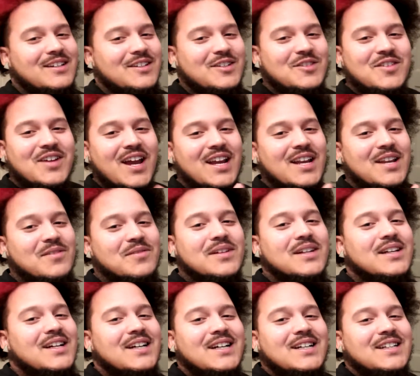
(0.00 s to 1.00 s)
You can't even
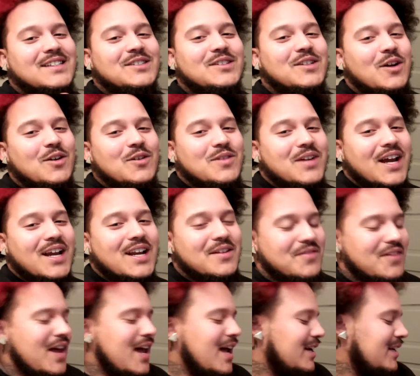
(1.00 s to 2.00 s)
you know you can't
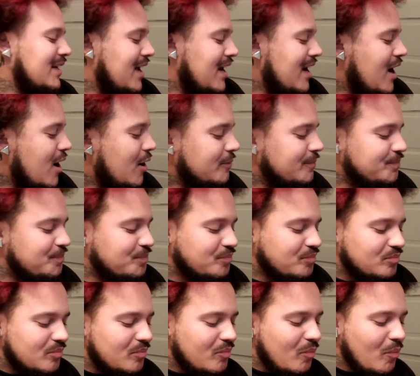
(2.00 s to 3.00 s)
even act that out.
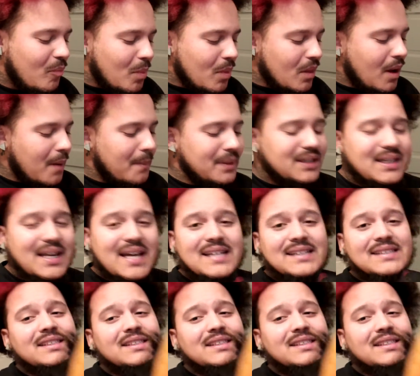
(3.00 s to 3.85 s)
But that's